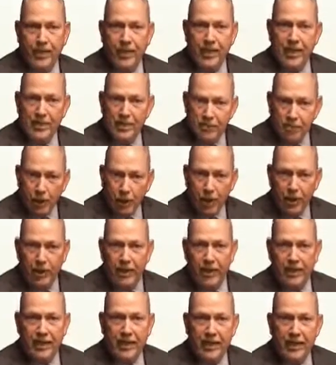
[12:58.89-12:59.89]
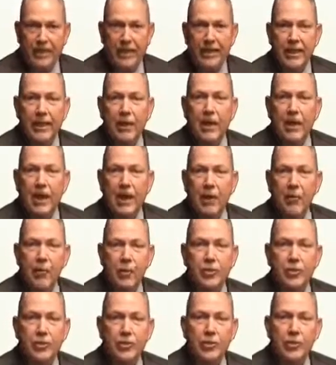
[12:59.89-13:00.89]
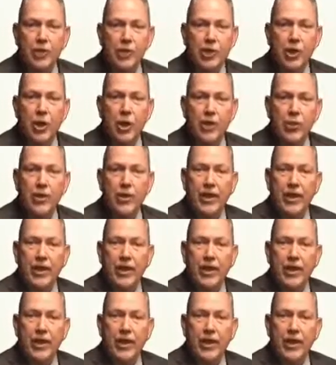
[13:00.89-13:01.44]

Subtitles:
As marketing lead, I want you to know